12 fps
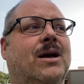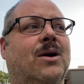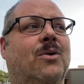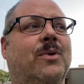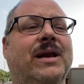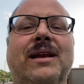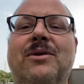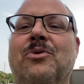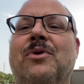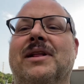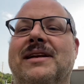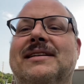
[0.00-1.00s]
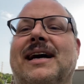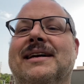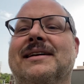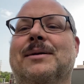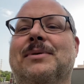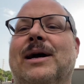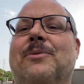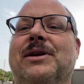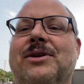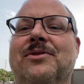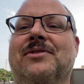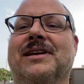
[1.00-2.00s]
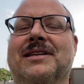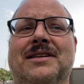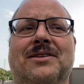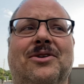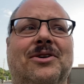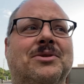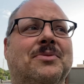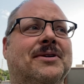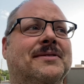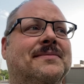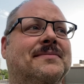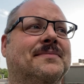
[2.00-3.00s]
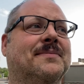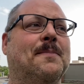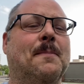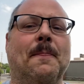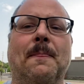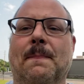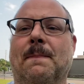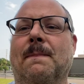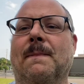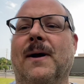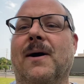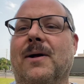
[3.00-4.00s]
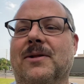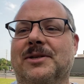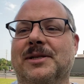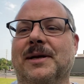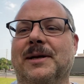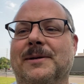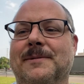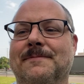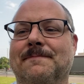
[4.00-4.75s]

We need to really tighten up how we do things in Clarksburg. I'll holler at you later.